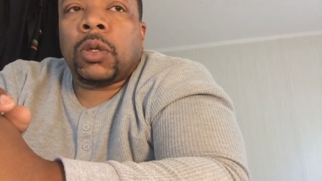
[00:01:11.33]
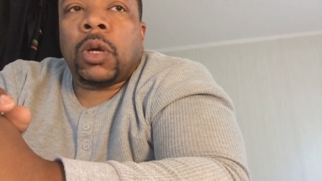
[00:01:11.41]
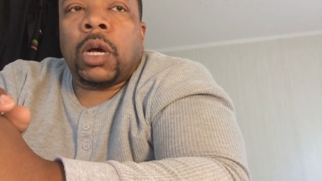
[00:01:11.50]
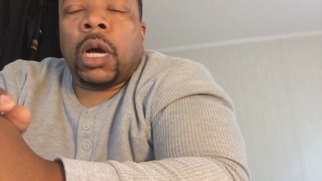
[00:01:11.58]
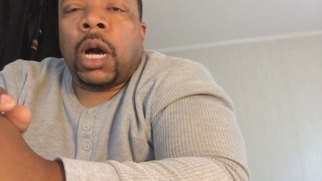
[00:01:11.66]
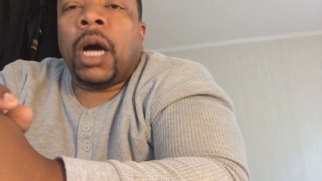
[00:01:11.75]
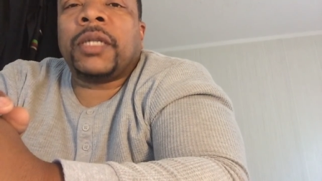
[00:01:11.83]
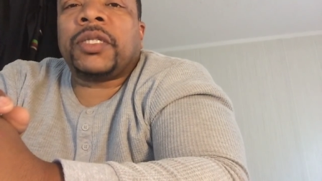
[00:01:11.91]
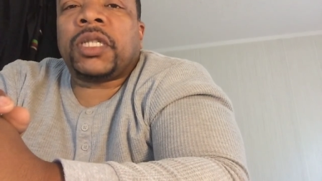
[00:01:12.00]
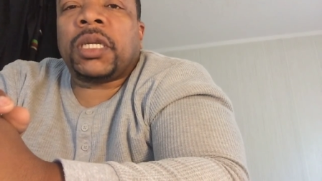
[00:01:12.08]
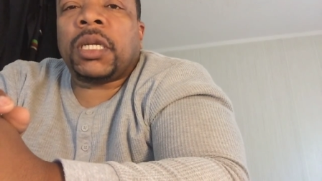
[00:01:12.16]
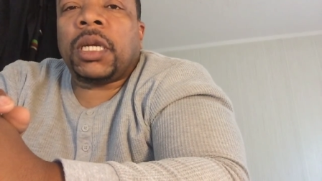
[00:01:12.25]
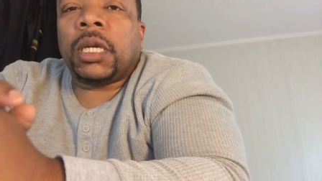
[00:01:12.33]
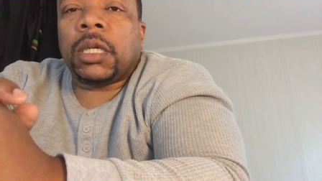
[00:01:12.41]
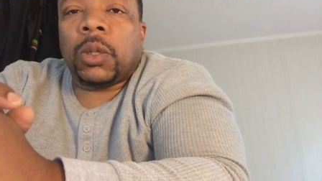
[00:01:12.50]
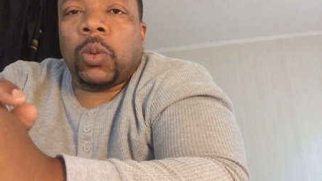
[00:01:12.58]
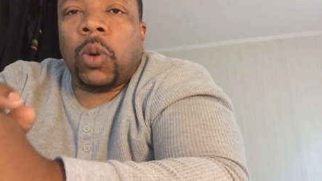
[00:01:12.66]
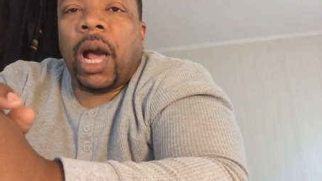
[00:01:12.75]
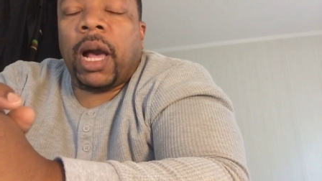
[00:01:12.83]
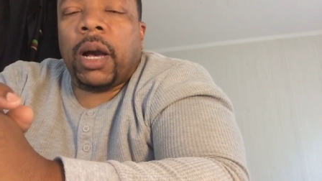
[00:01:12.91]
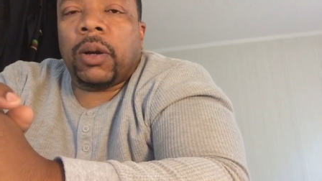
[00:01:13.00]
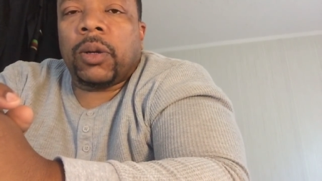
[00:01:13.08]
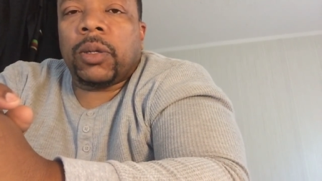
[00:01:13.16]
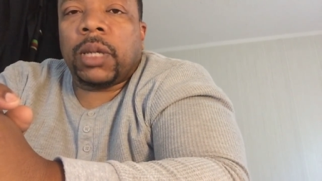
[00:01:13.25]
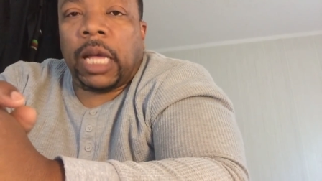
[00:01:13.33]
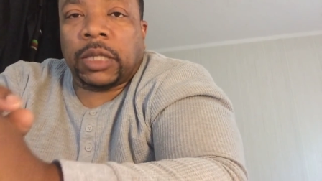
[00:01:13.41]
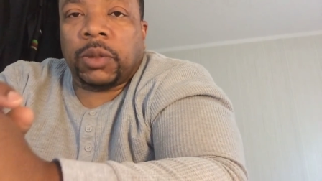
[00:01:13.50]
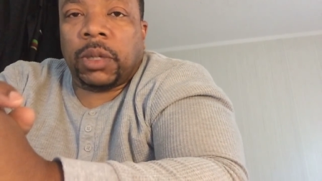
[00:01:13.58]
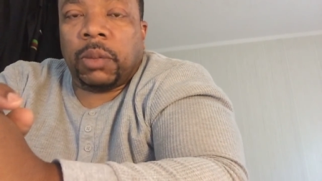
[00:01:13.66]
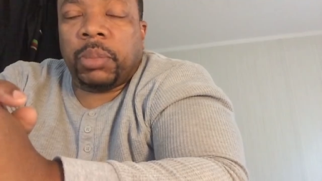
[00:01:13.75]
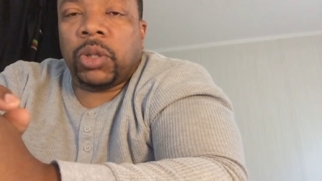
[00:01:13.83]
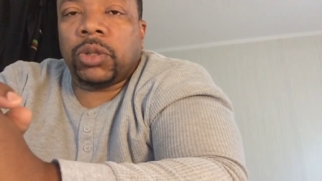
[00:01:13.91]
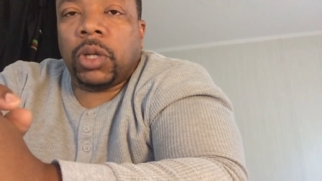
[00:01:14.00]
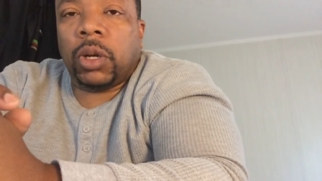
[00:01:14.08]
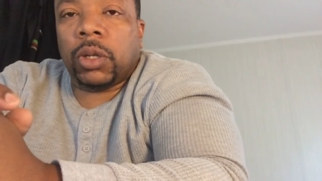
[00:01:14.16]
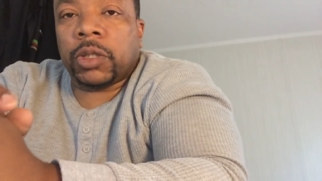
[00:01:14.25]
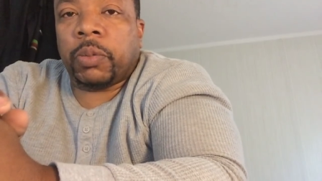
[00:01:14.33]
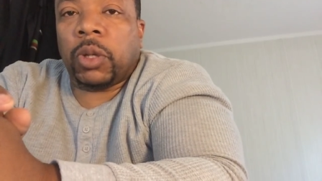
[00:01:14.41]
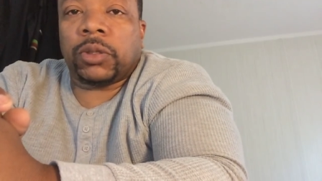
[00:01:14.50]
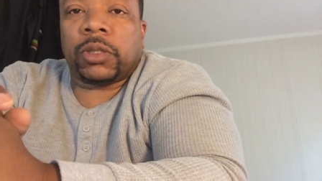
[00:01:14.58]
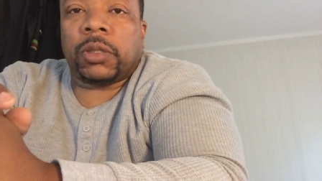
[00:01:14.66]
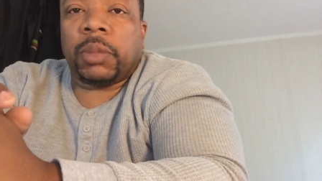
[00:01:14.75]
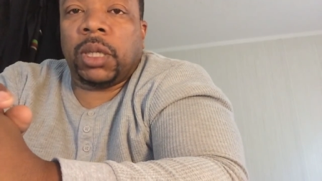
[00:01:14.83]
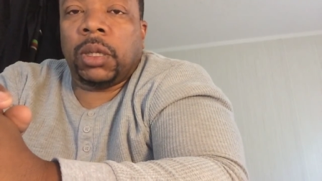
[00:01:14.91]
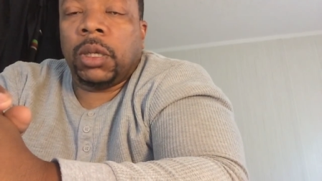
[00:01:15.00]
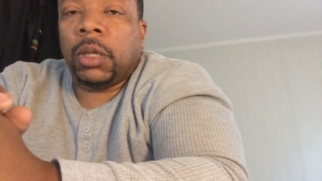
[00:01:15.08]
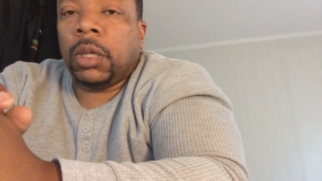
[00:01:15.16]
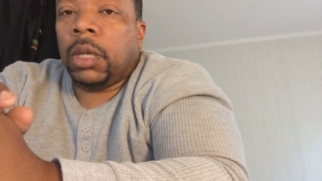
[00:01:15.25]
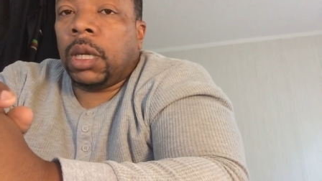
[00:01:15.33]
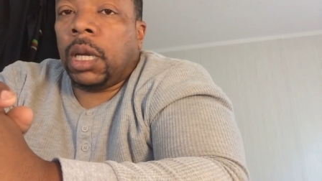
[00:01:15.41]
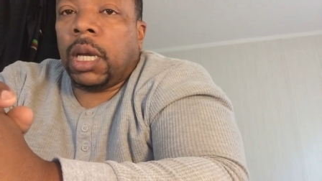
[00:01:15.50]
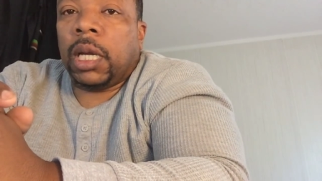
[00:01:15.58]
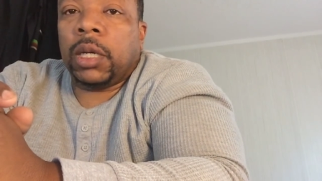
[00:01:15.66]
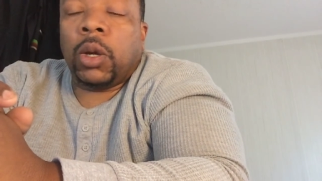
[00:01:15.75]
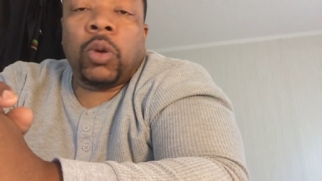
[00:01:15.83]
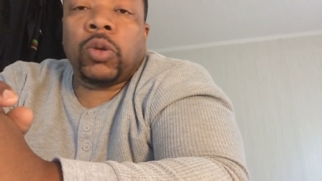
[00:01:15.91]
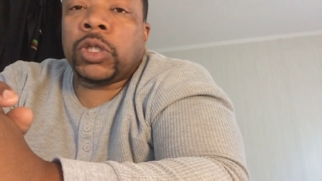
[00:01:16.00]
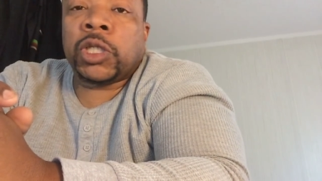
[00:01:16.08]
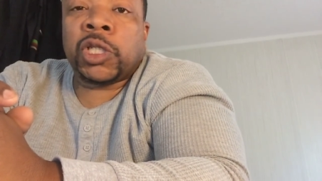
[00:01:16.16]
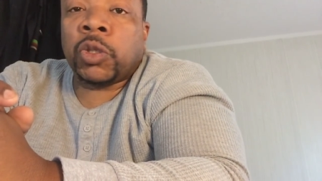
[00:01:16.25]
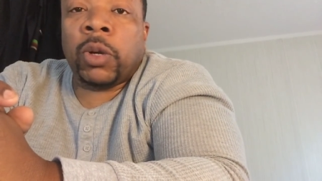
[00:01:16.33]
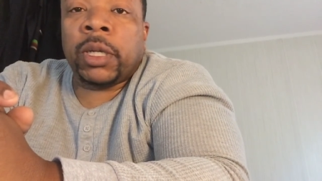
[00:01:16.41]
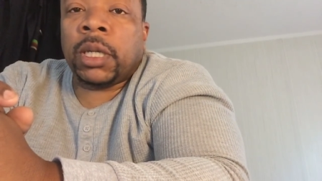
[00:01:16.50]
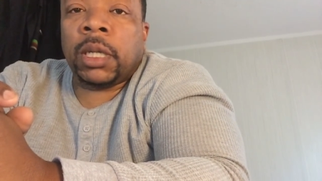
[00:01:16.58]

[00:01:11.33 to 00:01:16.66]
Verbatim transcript: hunt in the wild. That's what a bulldog's supposed to be, and no short,